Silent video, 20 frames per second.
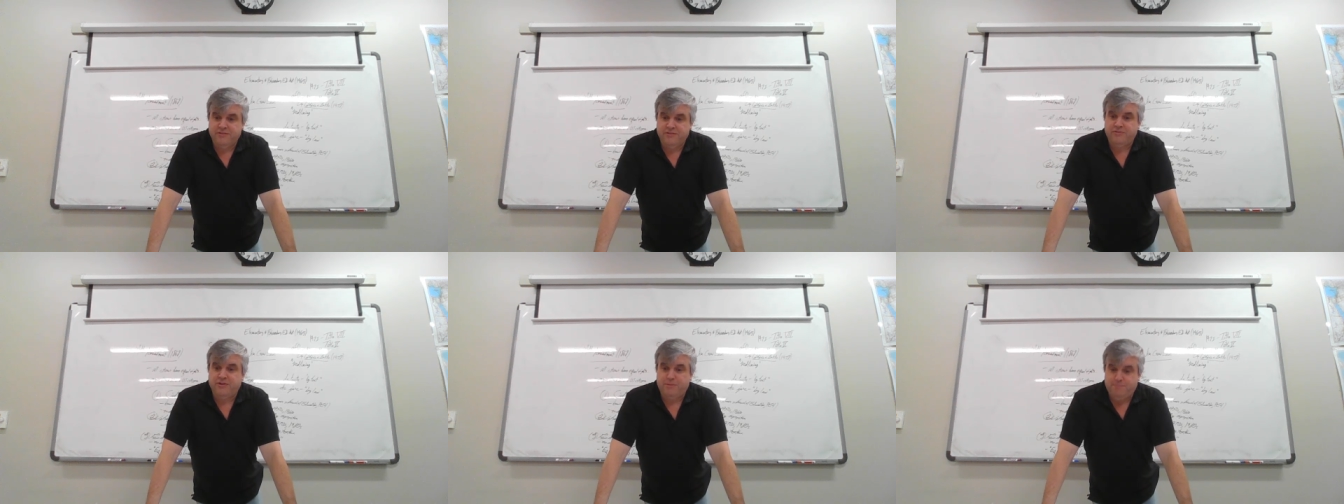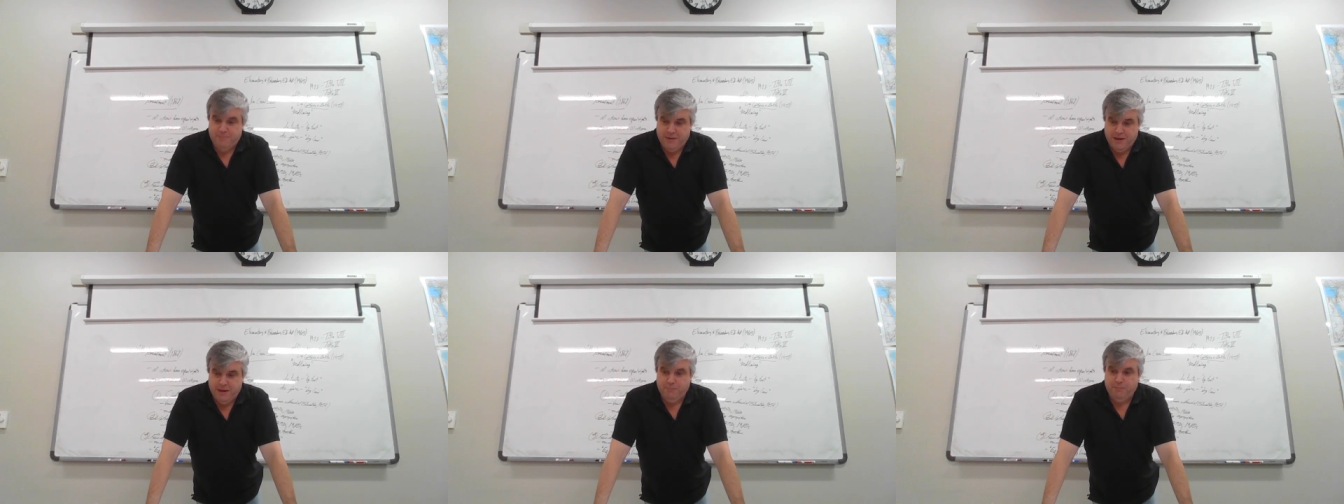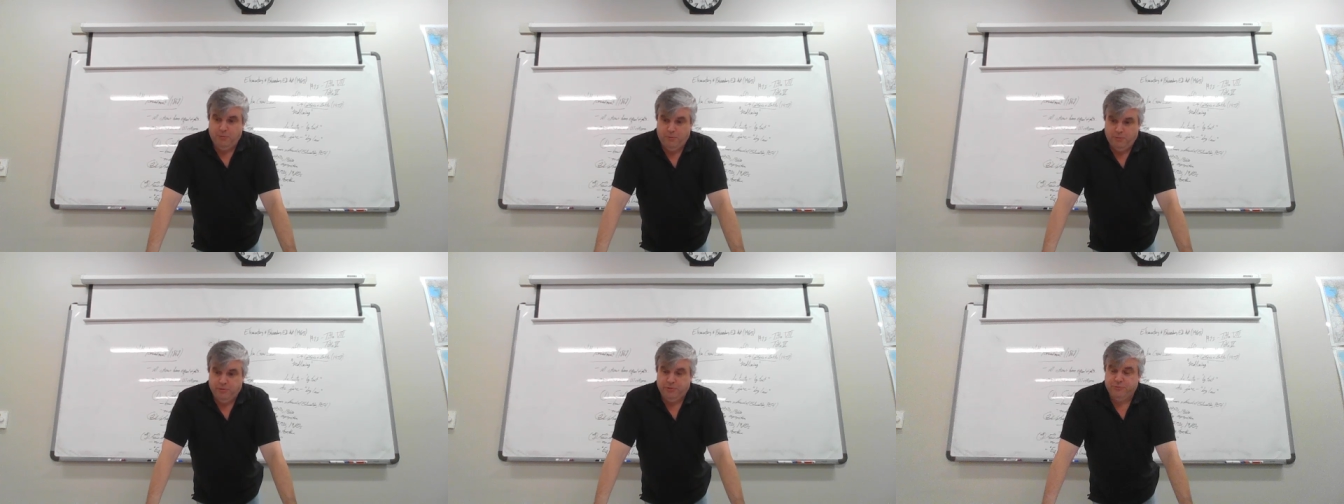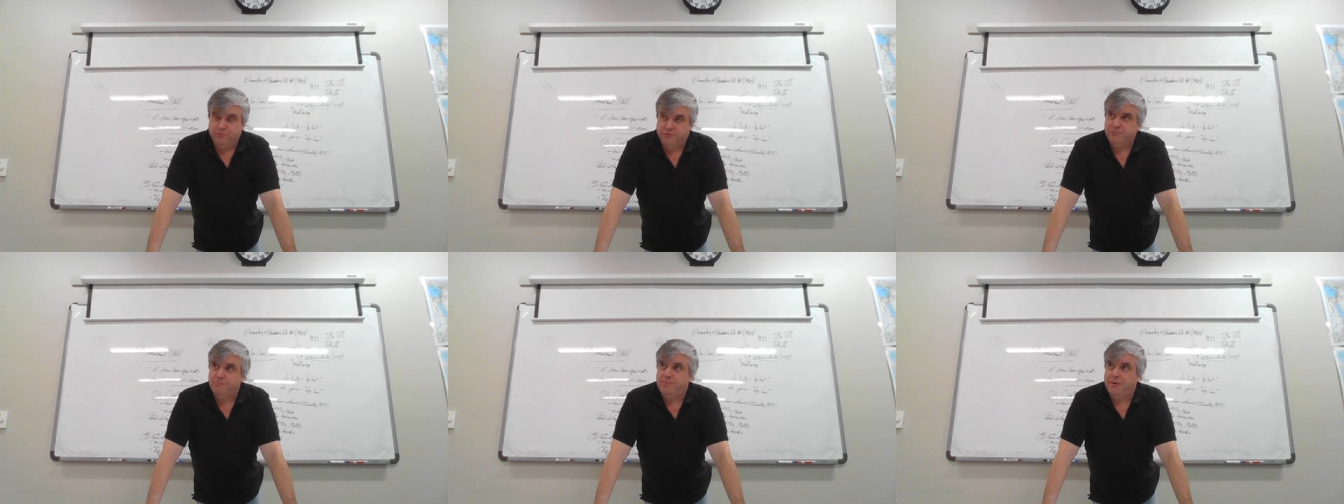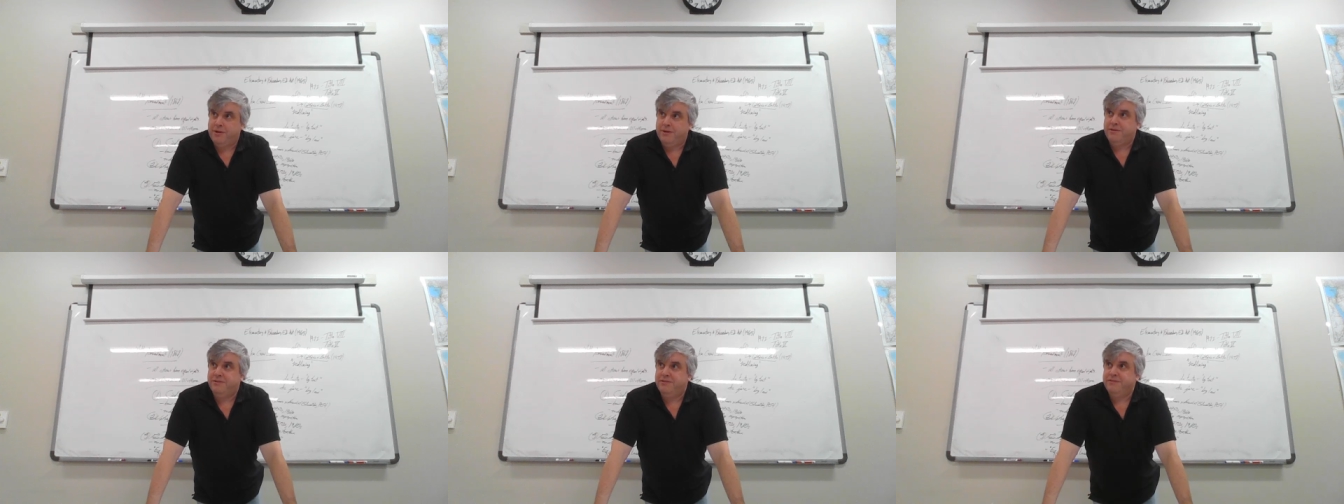Treat people with
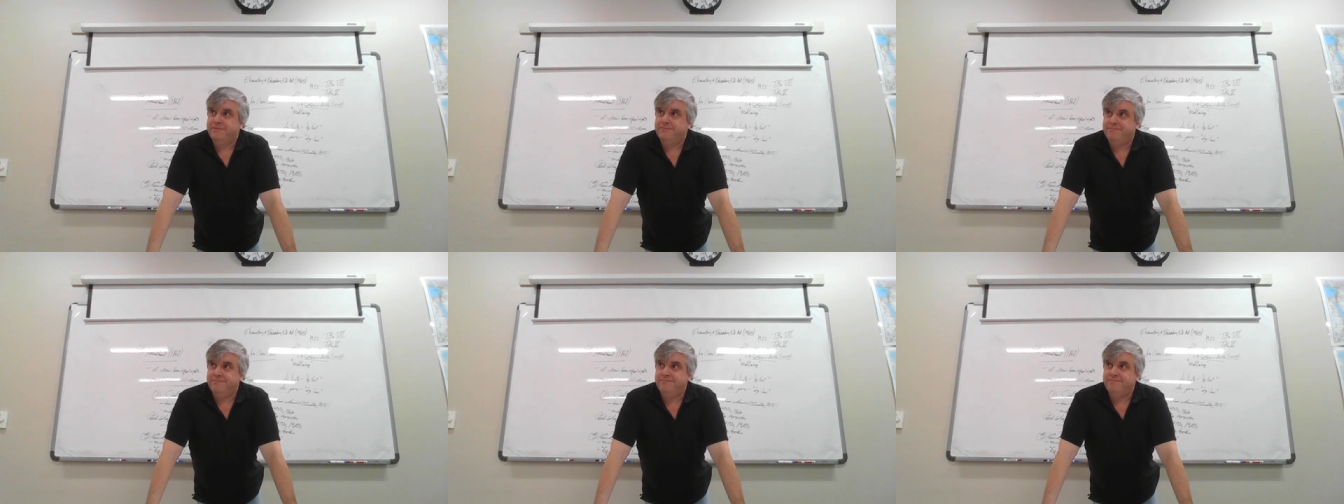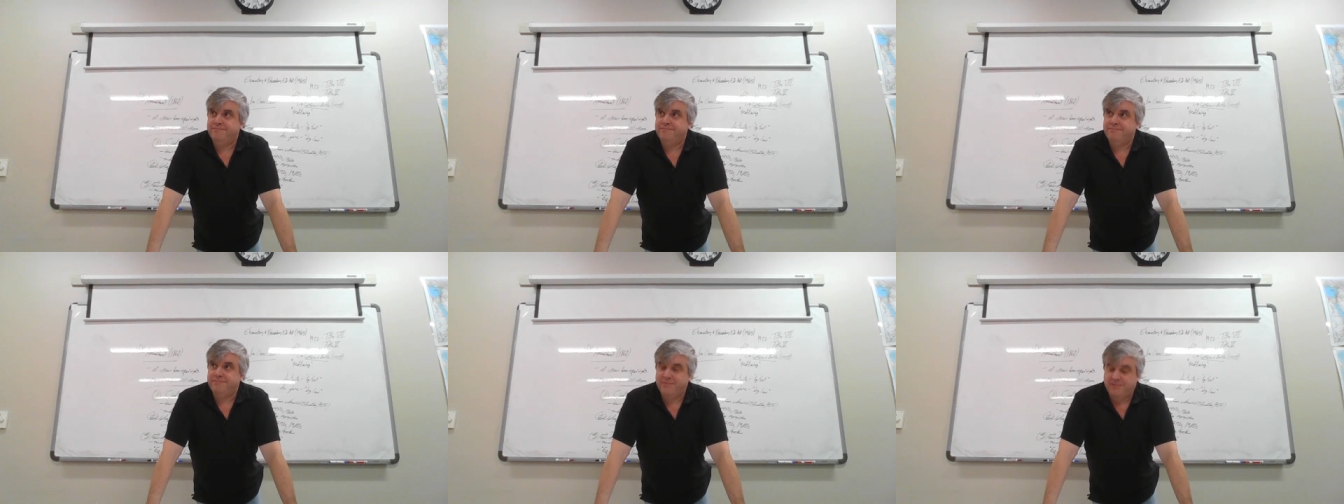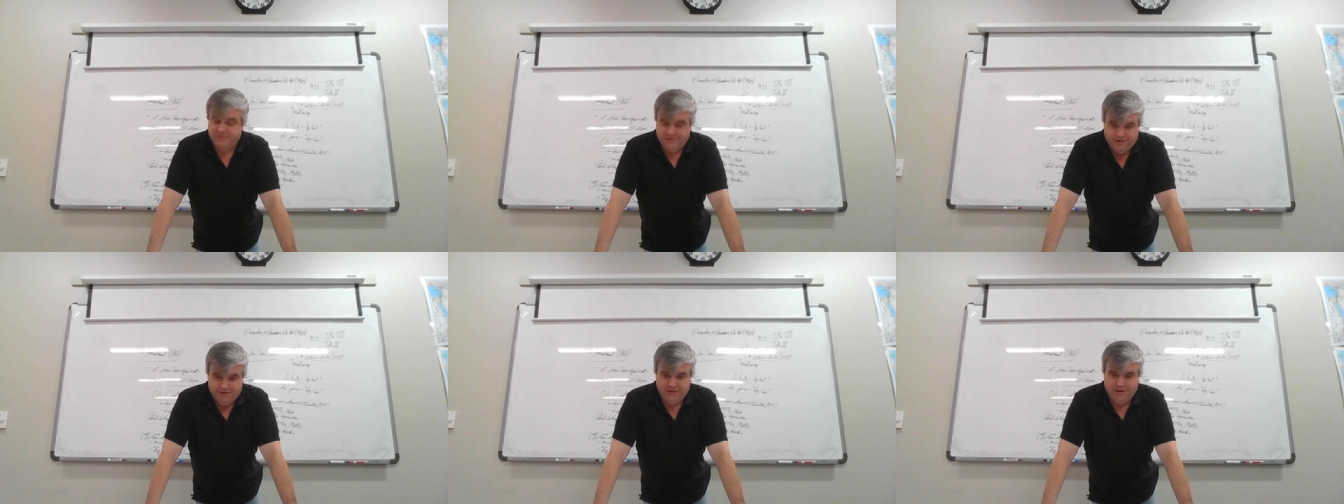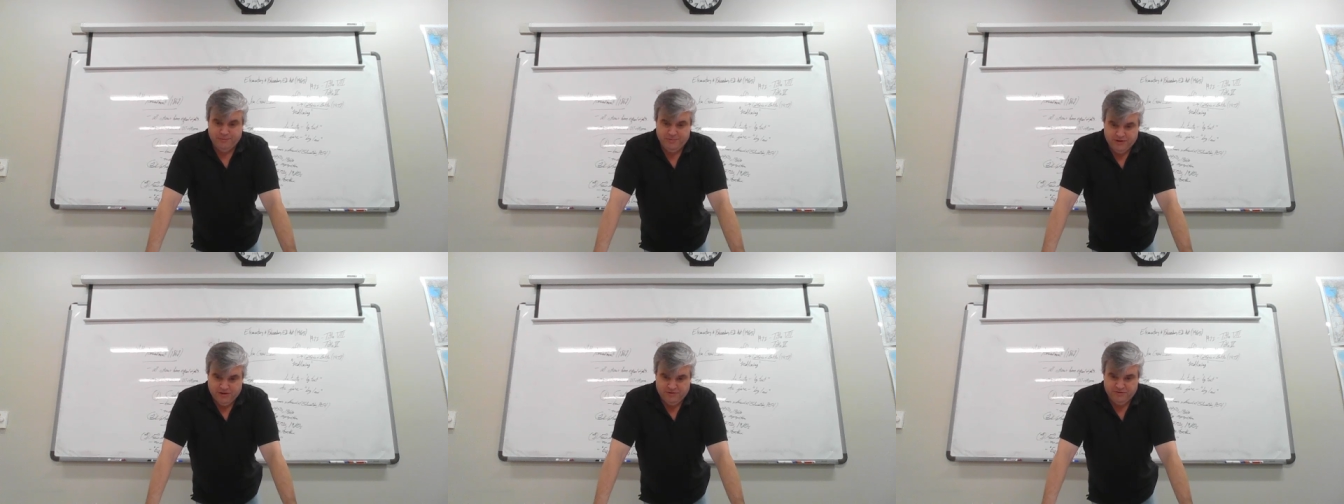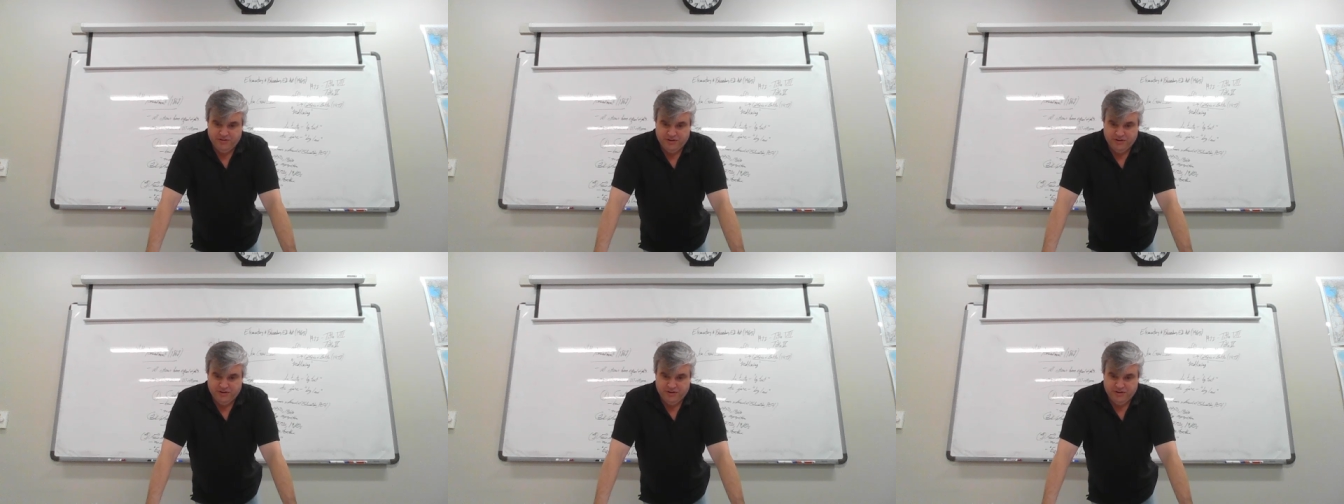respect. It all comes down.